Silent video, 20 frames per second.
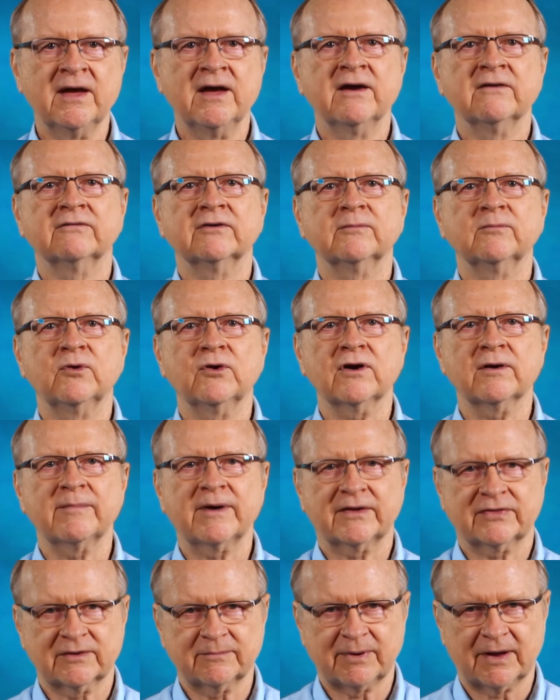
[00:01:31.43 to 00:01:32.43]
For more
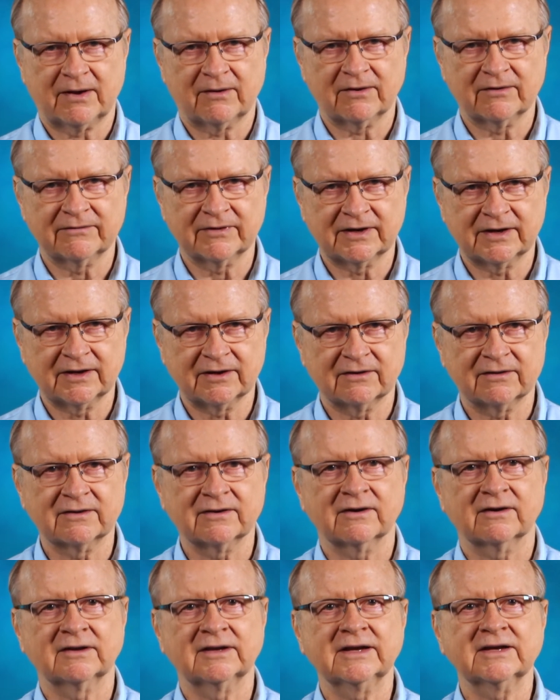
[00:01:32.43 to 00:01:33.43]
about the power of video,
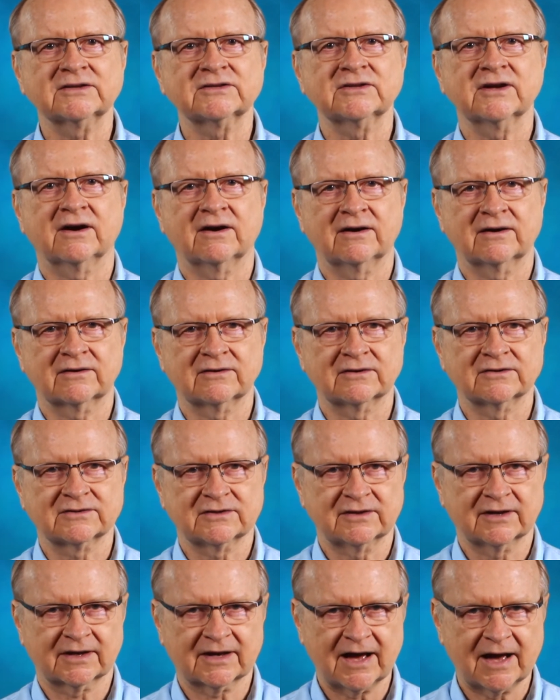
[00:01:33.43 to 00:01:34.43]
there are links to articles
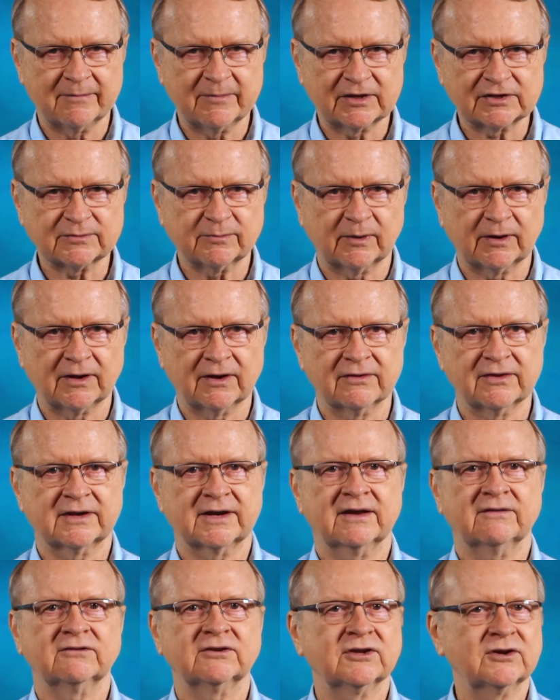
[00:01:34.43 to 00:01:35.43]
in the comments below that
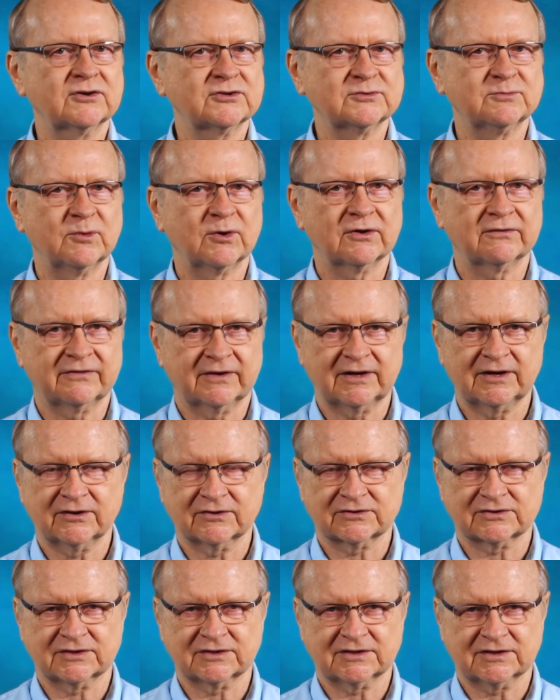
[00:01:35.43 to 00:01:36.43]
have loads more video
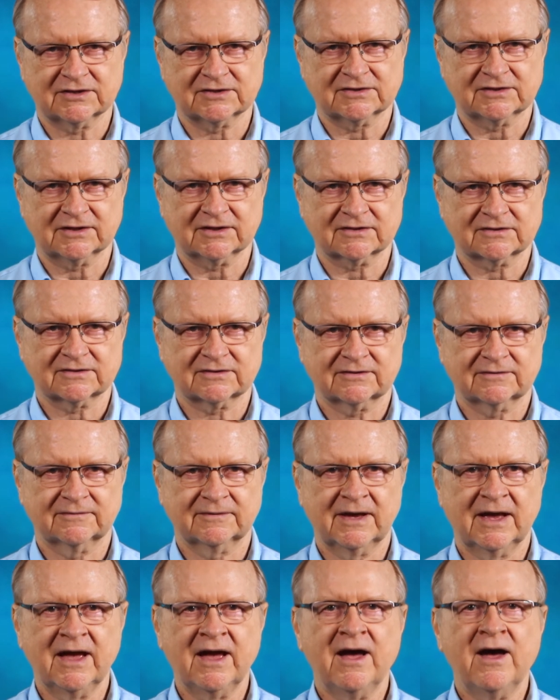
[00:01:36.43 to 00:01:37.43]
statistics.
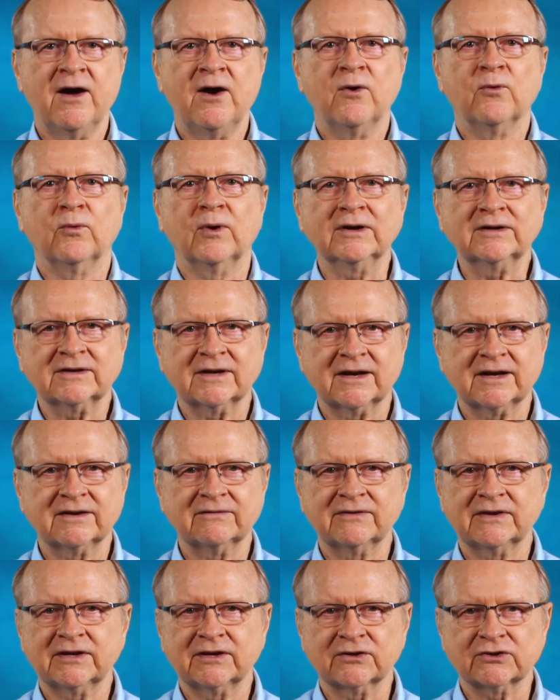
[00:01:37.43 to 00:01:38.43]
What kind of
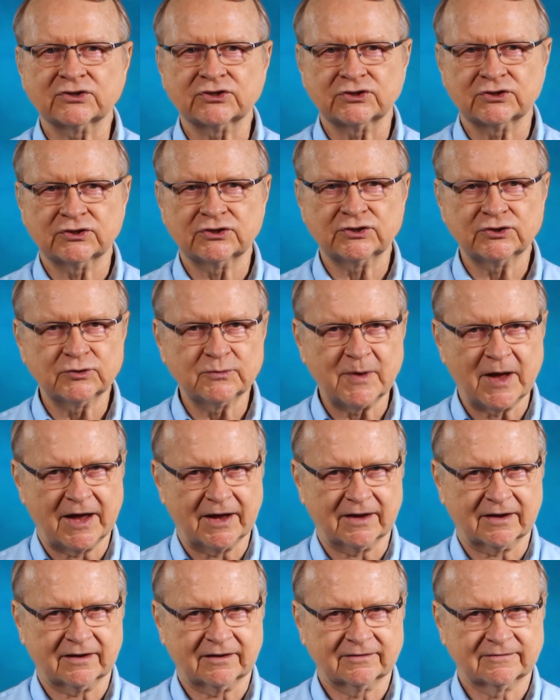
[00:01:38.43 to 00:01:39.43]
videos should you
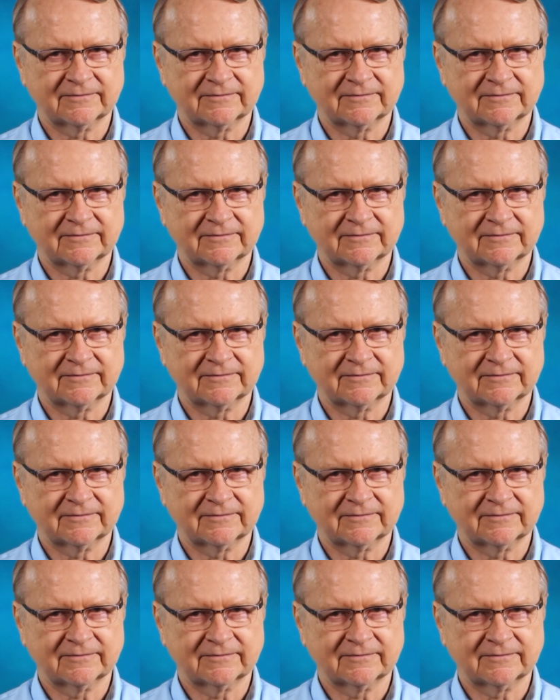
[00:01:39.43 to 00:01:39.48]
make?